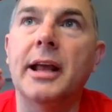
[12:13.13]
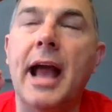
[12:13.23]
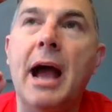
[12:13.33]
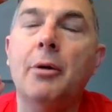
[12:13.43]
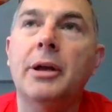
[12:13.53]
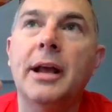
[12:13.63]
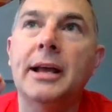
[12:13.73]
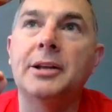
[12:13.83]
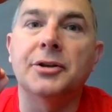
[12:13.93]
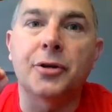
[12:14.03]
how can
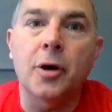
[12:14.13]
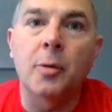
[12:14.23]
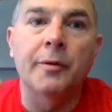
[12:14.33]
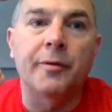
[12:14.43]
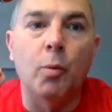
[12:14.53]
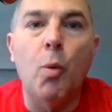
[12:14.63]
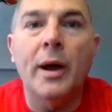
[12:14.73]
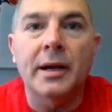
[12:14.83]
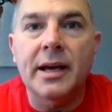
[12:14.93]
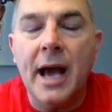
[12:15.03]
I determine from
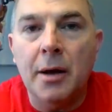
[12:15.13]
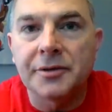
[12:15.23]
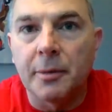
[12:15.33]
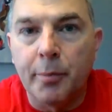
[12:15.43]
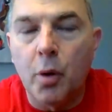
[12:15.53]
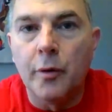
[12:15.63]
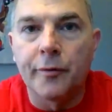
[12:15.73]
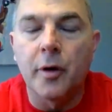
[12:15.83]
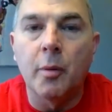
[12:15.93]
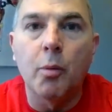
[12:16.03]
what accounts to pull
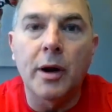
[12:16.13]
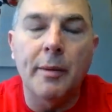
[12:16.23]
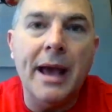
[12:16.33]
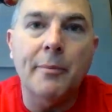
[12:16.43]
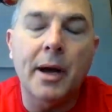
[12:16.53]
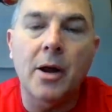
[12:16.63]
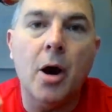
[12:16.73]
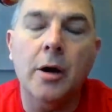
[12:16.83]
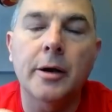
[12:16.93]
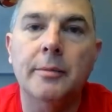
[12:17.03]
from when I'm at my
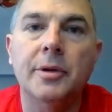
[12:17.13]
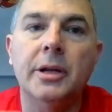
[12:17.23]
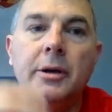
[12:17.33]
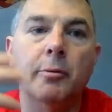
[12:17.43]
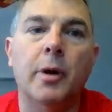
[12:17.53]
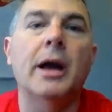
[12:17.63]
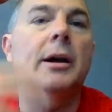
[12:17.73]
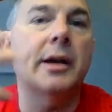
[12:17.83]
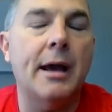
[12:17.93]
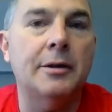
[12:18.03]
RMD? And by
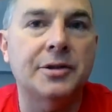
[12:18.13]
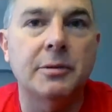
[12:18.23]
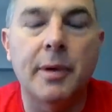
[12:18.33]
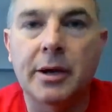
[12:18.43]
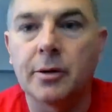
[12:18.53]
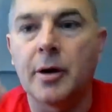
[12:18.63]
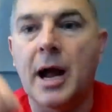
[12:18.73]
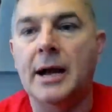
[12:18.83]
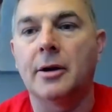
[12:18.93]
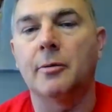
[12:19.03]
account, she meant her
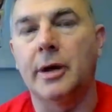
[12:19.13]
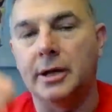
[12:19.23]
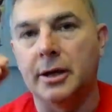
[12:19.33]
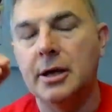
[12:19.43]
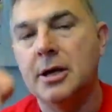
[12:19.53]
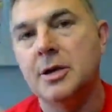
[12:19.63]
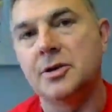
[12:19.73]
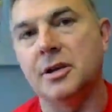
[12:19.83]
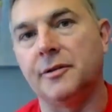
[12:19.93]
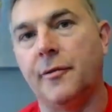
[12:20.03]
IR, like
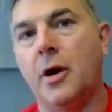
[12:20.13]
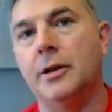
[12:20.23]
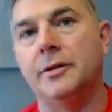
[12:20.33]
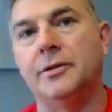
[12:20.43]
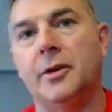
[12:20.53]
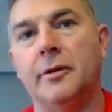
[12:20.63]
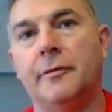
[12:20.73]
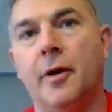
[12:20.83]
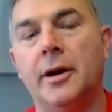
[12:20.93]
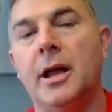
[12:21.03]
she has funds, like
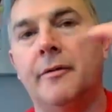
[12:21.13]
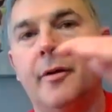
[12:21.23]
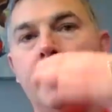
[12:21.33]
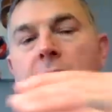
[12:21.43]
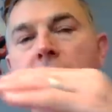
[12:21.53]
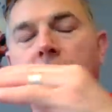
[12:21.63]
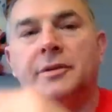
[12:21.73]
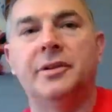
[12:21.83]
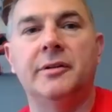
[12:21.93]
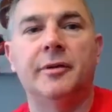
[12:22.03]
fund A, fund B,
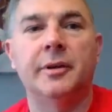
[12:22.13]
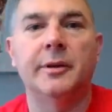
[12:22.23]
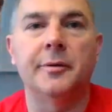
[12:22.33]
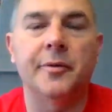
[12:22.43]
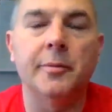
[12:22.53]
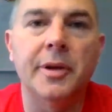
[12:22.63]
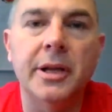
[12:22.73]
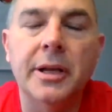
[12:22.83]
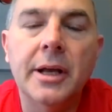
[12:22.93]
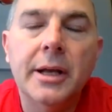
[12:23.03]
fund C, from uh,
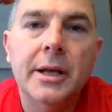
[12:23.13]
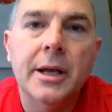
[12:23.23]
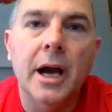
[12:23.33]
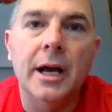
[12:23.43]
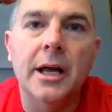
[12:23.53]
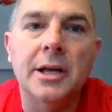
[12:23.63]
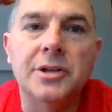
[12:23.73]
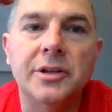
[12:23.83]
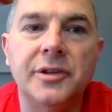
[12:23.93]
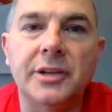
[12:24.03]
D. Uh, and
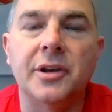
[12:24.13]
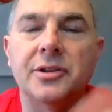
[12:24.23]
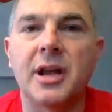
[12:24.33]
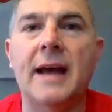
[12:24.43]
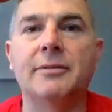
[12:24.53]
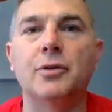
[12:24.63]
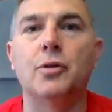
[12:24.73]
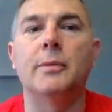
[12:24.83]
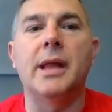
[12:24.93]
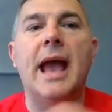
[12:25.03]
she said, does she have to do
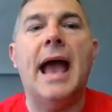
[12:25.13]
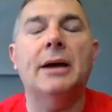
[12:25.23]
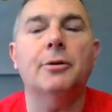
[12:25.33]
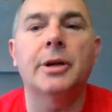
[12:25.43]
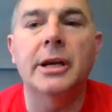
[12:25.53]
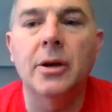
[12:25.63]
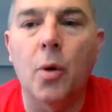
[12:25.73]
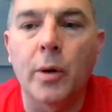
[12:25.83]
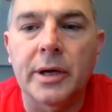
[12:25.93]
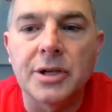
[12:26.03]
them the aggregate
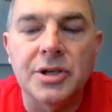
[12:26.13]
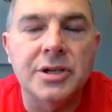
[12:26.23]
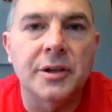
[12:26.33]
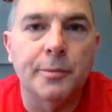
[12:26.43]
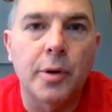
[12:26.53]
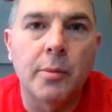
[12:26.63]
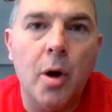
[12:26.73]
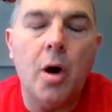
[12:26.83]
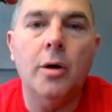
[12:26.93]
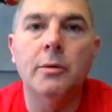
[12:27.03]
or can she just put them
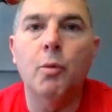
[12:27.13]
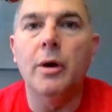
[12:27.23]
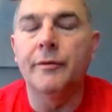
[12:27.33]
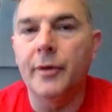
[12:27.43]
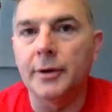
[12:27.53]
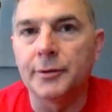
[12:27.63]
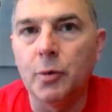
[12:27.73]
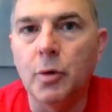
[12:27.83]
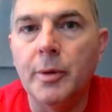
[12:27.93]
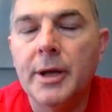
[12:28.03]
all in one fell
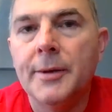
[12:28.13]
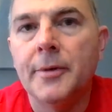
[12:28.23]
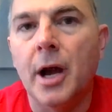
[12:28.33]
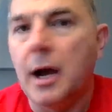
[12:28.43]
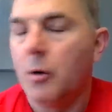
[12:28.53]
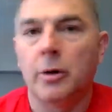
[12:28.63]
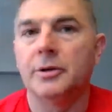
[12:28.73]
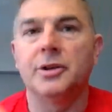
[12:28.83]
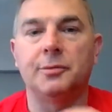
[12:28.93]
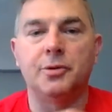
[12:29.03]
swoop uh, or
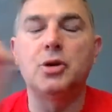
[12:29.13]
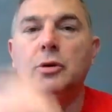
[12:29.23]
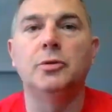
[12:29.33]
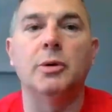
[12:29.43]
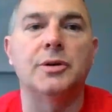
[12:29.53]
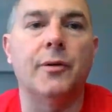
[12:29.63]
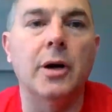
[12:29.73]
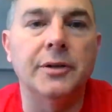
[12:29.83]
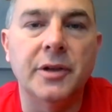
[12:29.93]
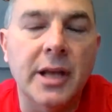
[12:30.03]
just choose which
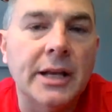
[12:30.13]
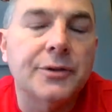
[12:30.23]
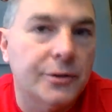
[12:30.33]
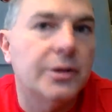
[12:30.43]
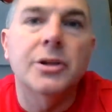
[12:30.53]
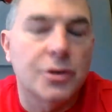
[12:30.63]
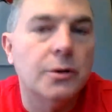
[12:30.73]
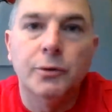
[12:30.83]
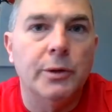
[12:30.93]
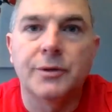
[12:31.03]
funds? And the answer is you can
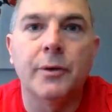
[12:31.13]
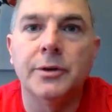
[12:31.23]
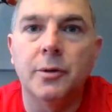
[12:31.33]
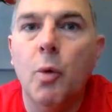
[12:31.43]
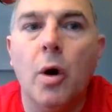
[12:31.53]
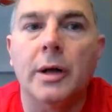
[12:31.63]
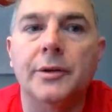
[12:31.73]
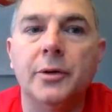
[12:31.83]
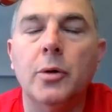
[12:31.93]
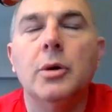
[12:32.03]
choose which funds you want.
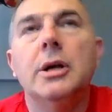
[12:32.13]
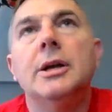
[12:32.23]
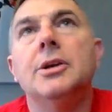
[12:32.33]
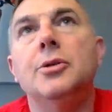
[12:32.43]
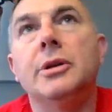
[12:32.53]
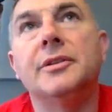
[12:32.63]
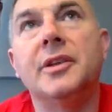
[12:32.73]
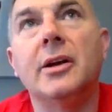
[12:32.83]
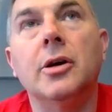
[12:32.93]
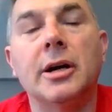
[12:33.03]
So you can
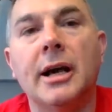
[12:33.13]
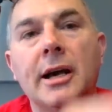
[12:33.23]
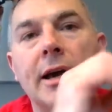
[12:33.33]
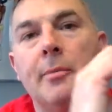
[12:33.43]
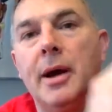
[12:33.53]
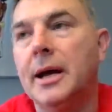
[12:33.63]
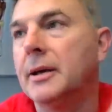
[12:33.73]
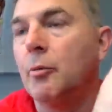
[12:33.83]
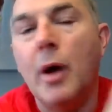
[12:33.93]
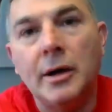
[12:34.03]
say, look, I got
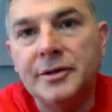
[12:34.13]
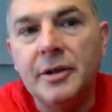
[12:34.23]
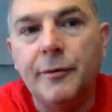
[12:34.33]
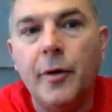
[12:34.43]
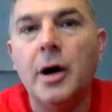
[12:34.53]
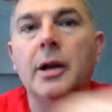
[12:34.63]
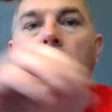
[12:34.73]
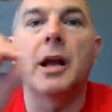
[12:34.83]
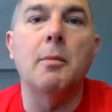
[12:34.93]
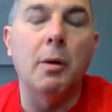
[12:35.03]
my Wellesley fund and
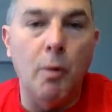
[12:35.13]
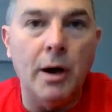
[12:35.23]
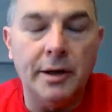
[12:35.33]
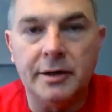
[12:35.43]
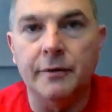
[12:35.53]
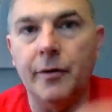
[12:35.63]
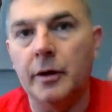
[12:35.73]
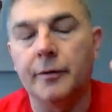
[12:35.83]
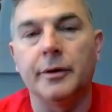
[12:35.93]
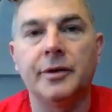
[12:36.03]
I got my Wellington
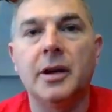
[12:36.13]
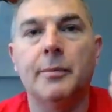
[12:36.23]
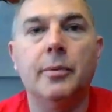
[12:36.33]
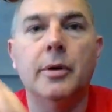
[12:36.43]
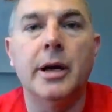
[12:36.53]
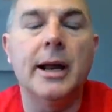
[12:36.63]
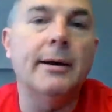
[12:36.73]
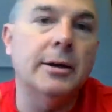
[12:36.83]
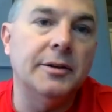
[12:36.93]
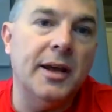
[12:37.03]
fund, for example, and
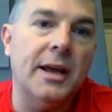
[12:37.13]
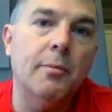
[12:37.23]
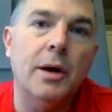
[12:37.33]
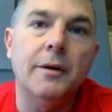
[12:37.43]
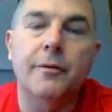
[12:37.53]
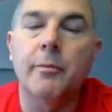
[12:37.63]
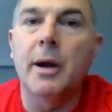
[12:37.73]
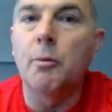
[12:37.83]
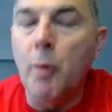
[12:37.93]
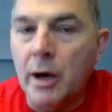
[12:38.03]
I'm going to take money from
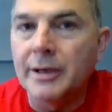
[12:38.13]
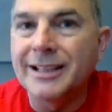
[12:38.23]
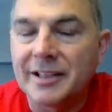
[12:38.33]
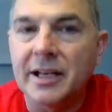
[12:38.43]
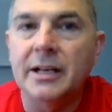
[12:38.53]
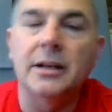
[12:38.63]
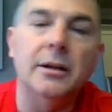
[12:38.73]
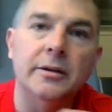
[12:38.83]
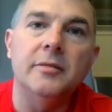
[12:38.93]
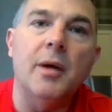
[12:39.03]
my Wellington
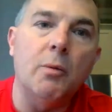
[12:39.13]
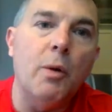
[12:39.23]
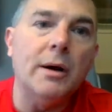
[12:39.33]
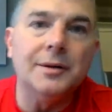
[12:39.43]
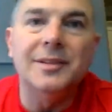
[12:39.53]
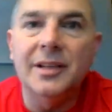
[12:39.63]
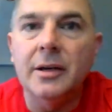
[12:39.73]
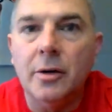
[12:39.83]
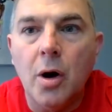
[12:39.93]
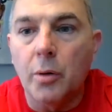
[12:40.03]
and leave my Wellesley
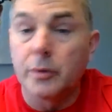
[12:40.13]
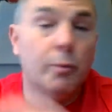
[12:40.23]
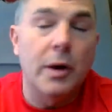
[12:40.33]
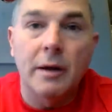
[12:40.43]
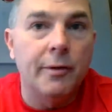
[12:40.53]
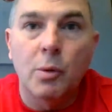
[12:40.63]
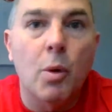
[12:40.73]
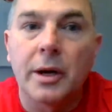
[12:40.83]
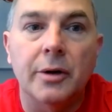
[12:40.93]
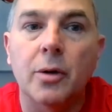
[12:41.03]
alone or whatever you
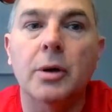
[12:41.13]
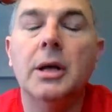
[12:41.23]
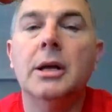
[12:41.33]
want to do.